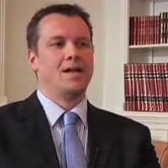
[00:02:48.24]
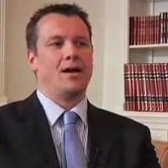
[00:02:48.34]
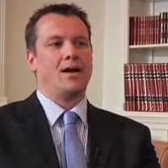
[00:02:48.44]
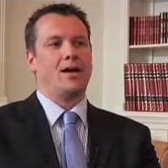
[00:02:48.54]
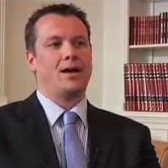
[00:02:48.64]

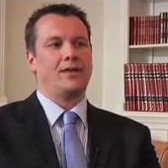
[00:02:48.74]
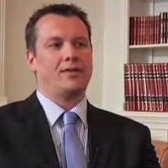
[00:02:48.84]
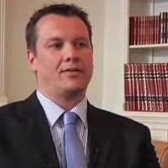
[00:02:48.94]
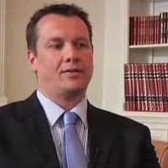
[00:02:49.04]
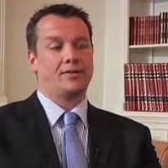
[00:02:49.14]
uh,
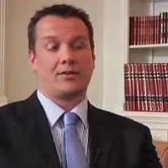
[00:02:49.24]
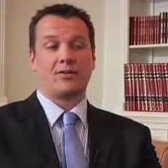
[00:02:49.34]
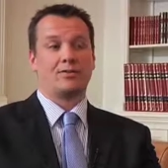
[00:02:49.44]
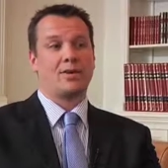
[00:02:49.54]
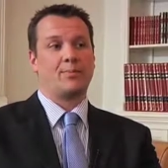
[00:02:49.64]
and a lot of
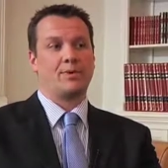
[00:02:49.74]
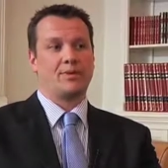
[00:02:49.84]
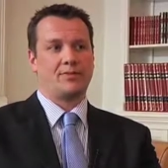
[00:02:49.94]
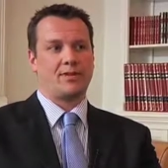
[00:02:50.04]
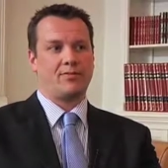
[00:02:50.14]
those
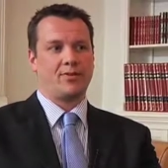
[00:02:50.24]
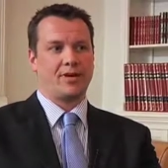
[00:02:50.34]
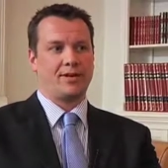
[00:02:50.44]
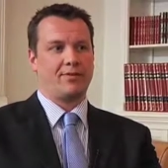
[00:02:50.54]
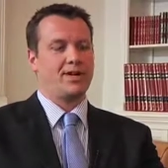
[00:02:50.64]
companies don't
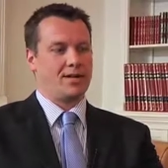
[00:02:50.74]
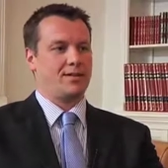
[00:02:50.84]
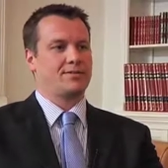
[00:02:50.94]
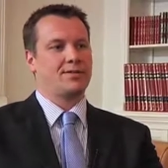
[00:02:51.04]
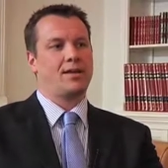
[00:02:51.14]
really
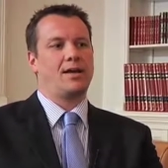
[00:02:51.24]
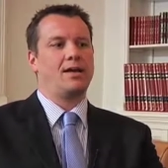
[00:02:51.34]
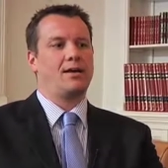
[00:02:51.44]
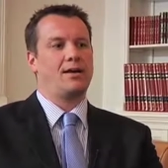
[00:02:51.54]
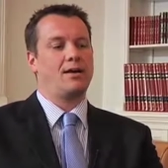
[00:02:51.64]
realise that
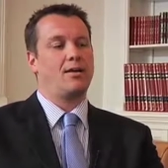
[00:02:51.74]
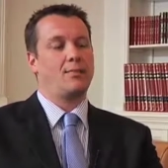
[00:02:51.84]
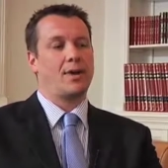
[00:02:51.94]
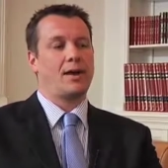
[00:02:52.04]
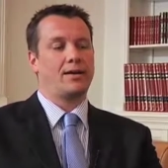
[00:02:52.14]
they're
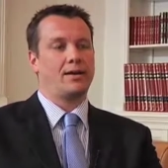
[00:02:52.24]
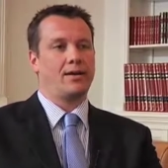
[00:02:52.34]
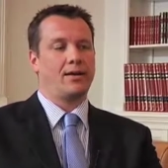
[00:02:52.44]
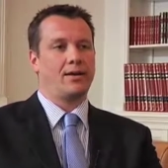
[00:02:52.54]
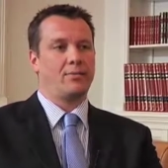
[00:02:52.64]
um,
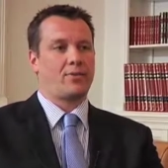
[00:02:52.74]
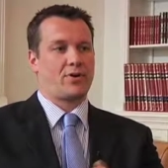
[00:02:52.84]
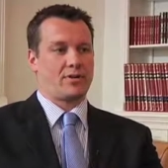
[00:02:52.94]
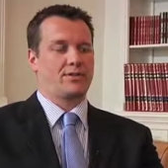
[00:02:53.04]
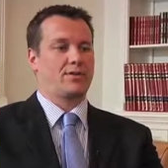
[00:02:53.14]
handling
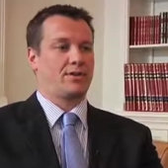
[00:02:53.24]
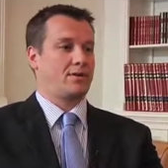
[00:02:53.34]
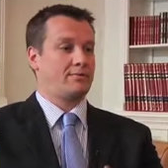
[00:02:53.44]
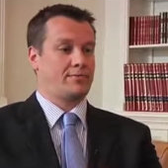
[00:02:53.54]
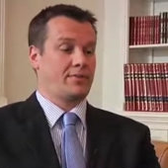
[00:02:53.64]
products that
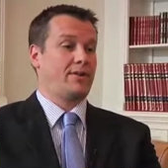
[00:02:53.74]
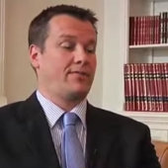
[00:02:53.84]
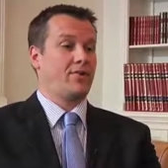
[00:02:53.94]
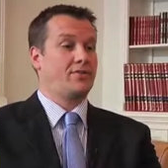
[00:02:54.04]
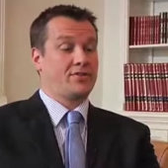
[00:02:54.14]
are have
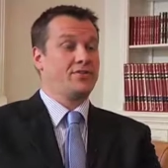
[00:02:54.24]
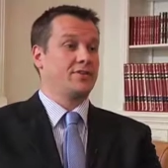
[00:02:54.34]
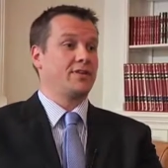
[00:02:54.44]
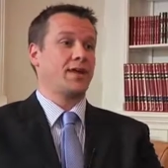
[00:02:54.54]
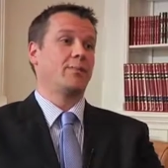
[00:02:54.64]
origins
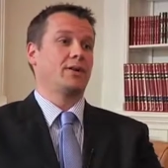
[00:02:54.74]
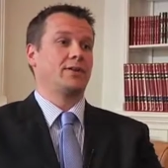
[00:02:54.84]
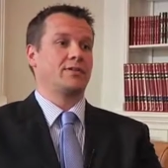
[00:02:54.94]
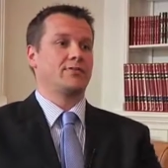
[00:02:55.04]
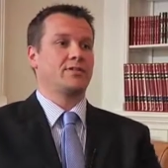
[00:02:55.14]
in the chemical
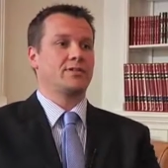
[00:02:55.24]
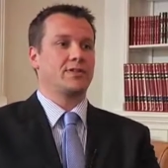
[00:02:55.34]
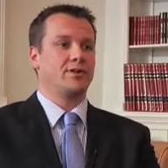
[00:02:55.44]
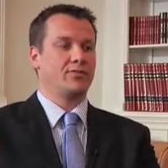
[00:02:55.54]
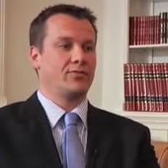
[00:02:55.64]
industry.
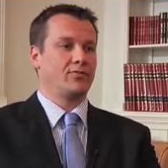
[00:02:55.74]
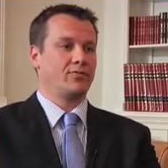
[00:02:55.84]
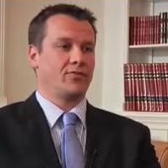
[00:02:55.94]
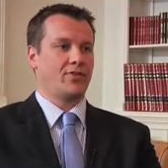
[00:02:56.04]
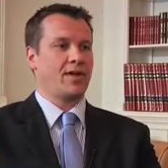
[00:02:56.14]
So
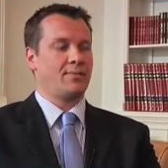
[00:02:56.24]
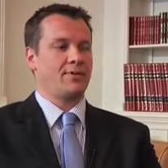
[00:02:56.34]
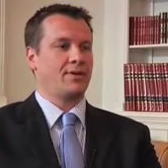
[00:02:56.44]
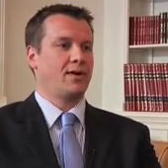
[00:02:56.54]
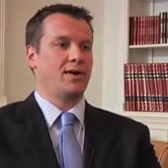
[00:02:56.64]
for
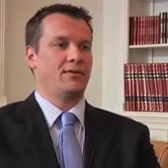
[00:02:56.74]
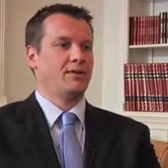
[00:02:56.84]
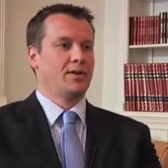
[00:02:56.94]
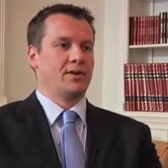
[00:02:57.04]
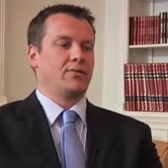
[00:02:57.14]
them, uh,
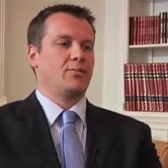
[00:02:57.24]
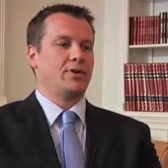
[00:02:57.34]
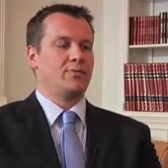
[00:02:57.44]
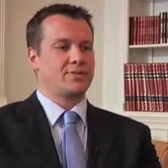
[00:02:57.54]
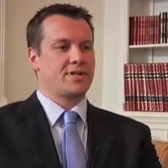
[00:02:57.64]

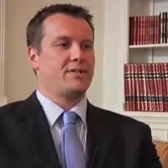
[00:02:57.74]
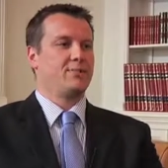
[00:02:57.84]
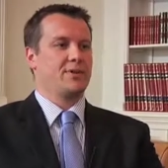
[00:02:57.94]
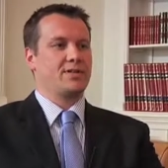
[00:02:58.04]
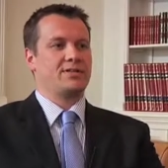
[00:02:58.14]
when you present
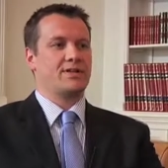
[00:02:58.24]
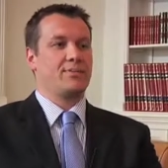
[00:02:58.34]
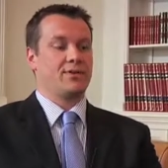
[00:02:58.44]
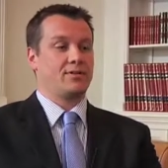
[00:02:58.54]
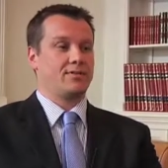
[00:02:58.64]
them with a list of
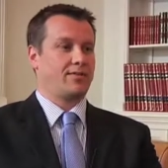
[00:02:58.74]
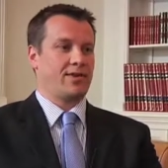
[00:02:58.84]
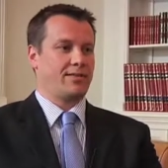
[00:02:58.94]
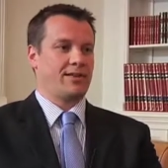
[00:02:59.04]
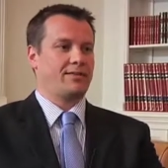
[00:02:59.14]
chemicals,
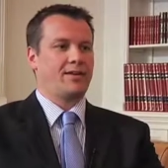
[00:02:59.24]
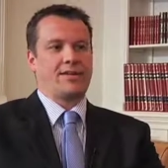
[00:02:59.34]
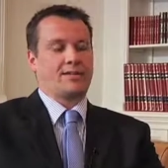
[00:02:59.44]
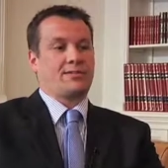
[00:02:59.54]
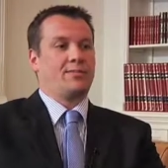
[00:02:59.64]
they, they think
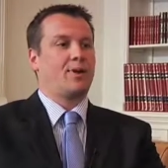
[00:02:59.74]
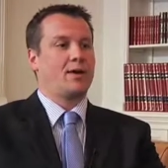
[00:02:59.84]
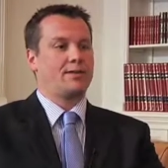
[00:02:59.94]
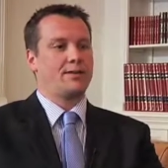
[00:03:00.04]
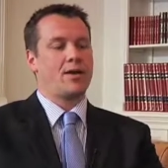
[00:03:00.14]
it doesn't
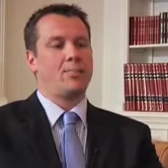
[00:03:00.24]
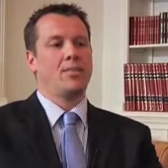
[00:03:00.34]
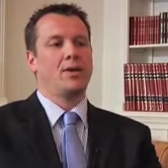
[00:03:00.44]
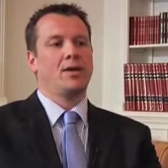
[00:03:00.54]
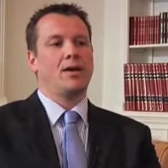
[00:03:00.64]
apply to them.
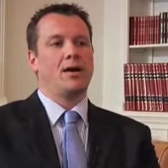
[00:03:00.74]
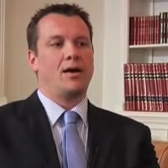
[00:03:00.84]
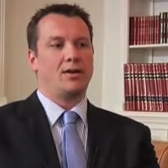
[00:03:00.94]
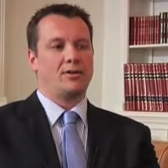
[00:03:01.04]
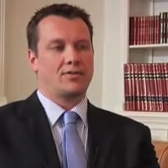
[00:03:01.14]

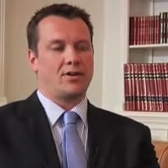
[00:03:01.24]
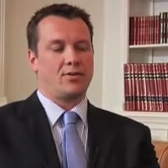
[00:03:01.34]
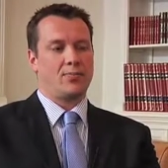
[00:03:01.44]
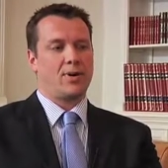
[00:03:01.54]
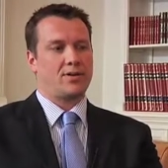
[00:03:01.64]
Uh,
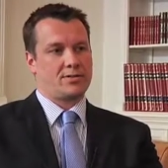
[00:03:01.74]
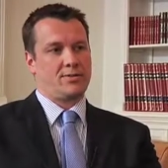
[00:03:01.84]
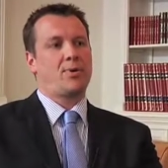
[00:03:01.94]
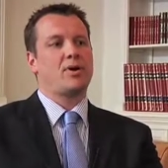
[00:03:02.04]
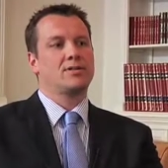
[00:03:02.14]
so part of
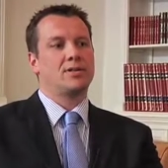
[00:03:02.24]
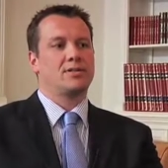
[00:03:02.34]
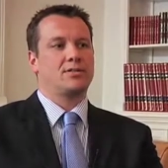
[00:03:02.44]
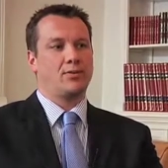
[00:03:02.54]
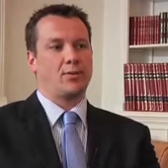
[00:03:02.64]
the
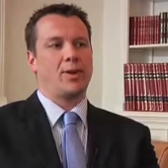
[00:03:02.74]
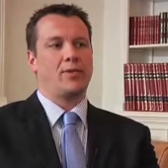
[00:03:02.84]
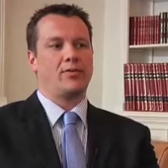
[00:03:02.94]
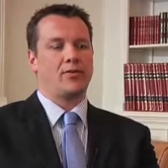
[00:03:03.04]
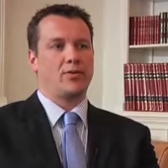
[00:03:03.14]
process that we
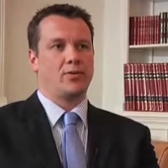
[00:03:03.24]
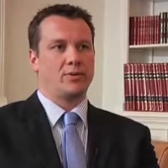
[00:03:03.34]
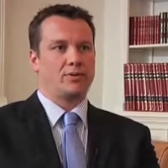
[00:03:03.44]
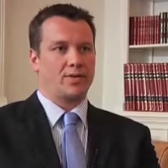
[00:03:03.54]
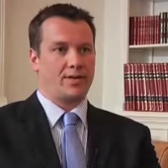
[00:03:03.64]
went through
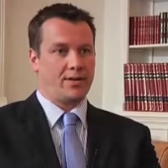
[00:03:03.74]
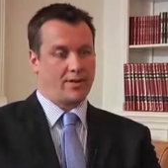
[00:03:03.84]
was uh, an